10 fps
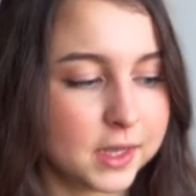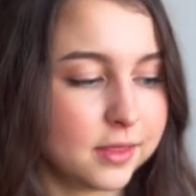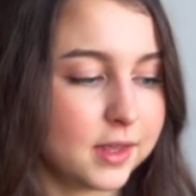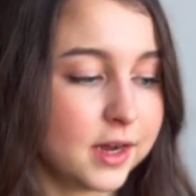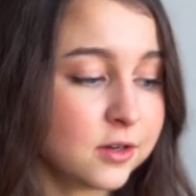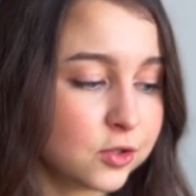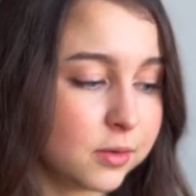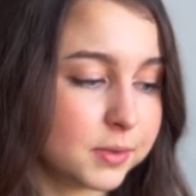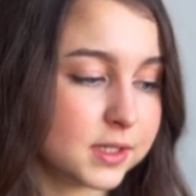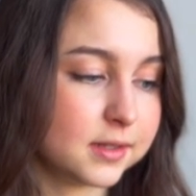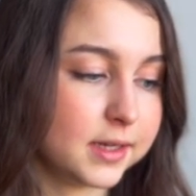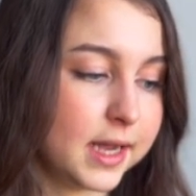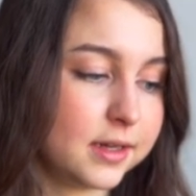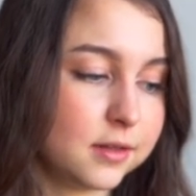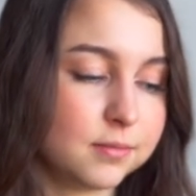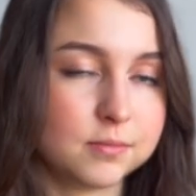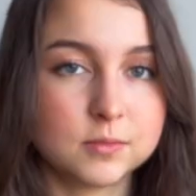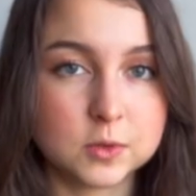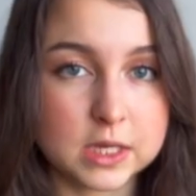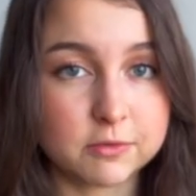and the airdrop is allocated
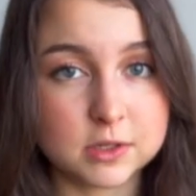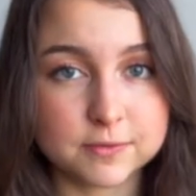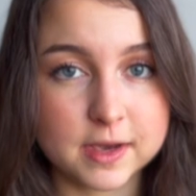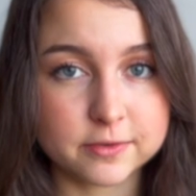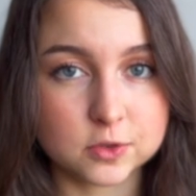75